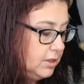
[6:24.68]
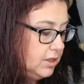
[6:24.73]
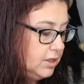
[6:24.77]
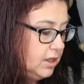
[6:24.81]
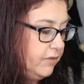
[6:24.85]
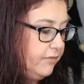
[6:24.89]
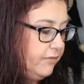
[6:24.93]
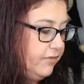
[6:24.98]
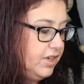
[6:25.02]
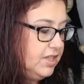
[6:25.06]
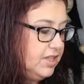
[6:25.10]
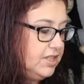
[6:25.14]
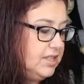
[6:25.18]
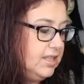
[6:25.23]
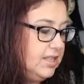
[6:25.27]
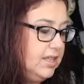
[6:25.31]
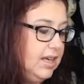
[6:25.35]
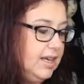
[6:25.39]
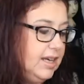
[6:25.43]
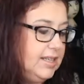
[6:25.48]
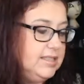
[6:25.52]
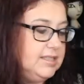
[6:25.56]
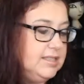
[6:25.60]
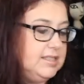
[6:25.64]
So the first
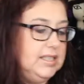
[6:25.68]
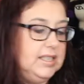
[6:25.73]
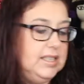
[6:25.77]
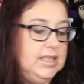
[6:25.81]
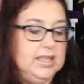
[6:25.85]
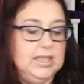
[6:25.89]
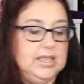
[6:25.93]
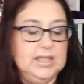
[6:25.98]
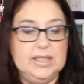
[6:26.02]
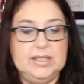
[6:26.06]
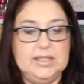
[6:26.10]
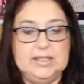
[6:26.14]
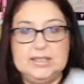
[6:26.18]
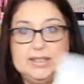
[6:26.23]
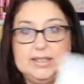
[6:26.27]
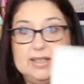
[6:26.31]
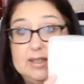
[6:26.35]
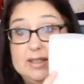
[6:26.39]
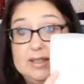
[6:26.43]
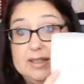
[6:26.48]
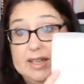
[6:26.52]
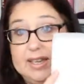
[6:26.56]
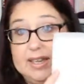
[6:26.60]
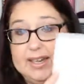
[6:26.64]
thing I see is
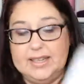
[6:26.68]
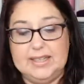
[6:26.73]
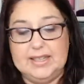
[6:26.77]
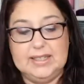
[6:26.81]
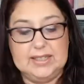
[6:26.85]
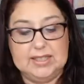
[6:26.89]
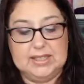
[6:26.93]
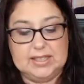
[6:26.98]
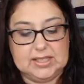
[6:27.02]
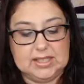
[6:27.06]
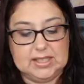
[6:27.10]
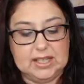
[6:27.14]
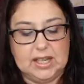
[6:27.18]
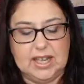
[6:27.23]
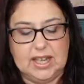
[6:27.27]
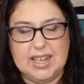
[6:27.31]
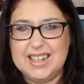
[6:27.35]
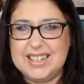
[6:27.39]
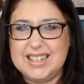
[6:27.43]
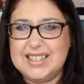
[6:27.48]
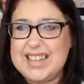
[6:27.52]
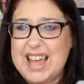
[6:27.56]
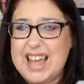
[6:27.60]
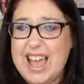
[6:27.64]
this,
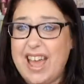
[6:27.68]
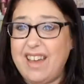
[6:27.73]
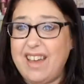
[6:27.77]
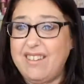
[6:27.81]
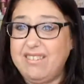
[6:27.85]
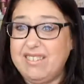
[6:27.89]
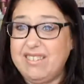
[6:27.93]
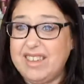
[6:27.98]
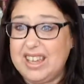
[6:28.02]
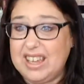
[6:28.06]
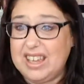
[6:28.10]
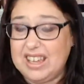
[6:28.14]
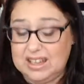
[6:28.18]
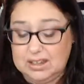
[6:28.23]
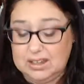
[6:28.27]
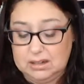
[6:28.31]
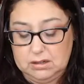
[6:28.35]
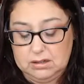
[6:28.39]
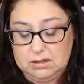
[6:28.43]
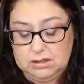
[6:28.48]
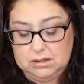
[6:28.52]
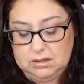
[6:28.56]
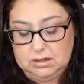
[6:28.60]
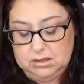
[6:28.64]
and it's heavy.
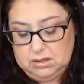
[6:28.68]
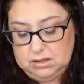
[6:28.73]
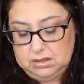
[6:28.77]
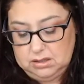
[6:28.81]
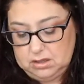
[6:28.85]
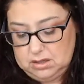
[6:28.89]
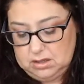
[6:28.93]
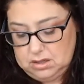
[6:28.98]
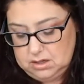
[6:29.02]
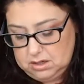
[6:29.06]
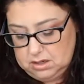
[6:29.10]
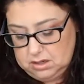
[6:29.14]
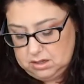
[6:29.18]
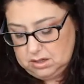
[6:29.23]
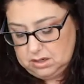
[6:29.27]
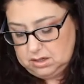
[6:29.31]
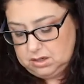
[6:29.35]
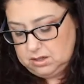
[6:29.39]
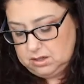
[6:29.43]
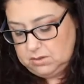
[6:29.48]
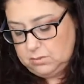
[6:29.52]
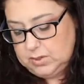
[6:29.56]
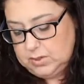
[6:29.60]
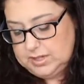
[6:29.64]

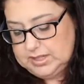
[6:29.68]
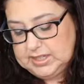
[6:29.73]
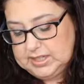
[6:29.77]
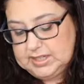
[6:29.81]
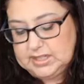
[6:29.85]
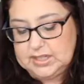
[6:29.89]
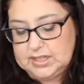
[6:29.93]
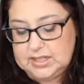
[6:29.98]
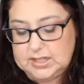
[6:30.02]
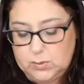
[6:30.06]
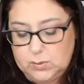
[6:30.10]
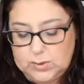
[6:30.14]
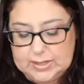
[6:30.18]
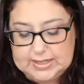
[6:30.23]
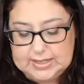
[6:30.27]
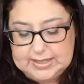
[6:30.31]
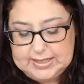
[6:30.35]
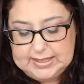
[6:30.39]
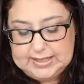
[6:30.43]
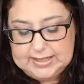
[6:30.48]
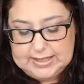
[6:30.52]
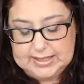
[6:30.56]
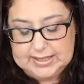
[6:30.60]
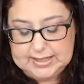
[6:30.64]
What is this? What
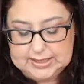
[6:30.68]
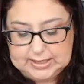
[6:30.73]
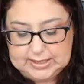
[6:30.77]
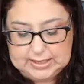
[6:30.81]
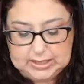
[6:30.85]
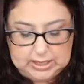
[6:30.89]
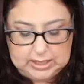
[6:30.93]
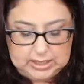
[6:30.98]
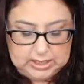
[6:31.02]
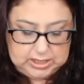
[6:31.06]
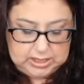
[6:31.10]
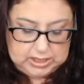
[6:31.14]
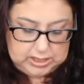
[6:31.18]
is this?